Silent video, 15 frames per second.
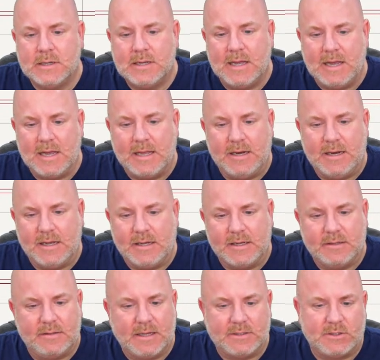And
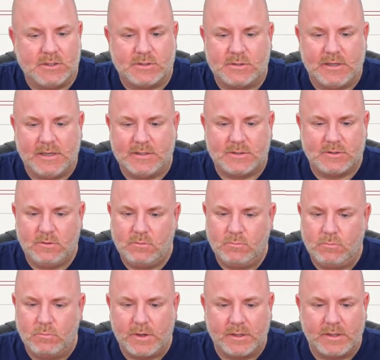that's just, it's
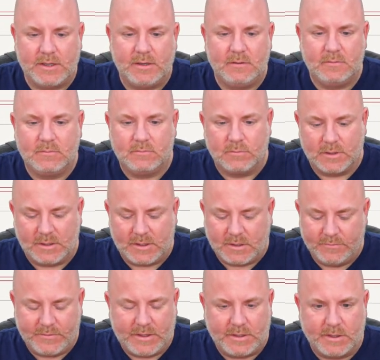really, really
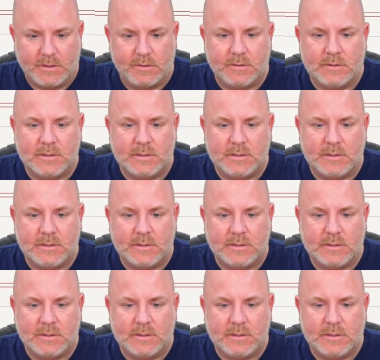convenient.